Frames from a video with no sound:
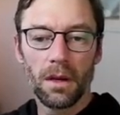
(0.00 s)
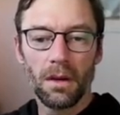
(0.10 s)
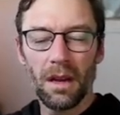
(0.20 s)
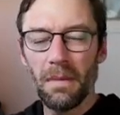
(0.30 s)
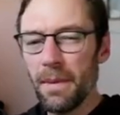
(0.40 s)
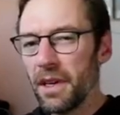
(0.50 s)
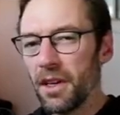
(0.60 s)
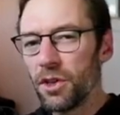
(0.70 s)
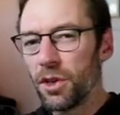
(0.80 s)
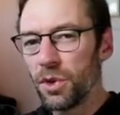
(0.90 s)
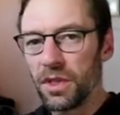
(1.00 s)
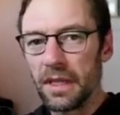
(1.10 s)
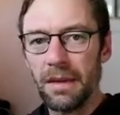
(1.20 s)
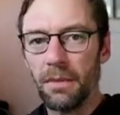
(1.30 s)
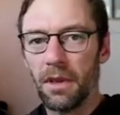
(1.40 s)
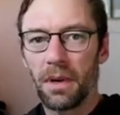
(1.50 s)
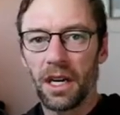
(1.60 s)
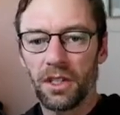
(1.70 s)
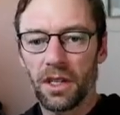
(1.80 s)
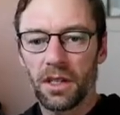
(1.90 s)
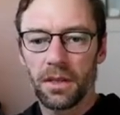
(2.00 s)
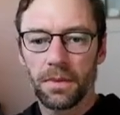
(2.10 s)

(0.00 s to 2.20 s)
And maybe to introduce the team to the project.